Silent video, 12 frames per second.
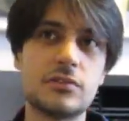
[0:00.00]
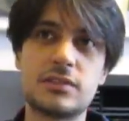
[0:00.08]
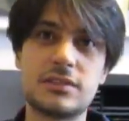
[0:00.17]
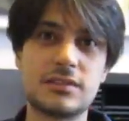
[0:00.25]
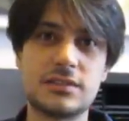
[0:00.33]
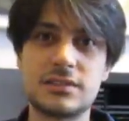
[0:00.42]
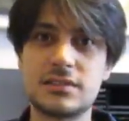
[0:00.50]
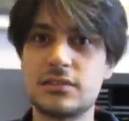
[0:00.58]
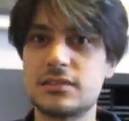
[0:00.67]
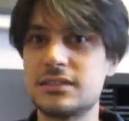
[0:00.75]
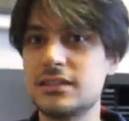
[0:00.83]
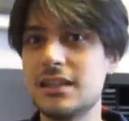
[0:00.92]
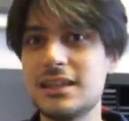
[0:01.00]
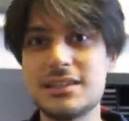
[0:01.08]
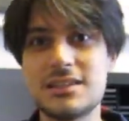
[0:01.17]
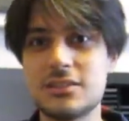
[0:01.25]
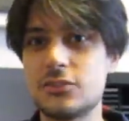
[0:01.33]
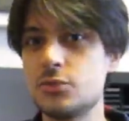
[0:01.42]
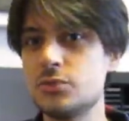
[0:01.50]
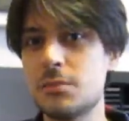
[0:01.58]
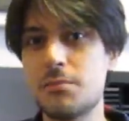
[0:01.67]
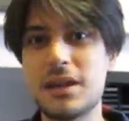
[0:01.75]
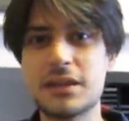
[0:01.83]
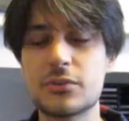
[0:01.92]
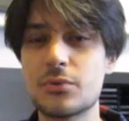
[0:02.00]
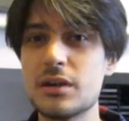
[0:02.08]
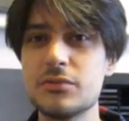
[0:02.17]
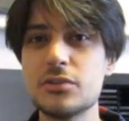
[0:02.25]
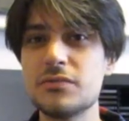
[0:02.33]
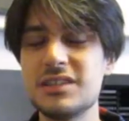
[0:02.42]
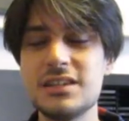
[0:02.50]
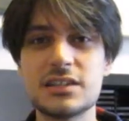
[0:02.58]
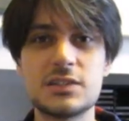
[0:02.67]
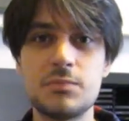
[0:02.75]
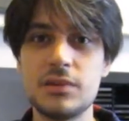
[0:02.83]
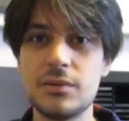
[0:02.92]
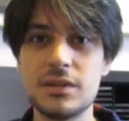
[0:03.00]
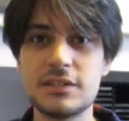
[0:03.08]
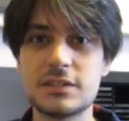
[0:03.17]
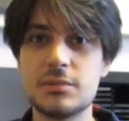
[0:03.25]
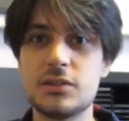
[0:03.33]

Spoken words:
slid to the background of the experience,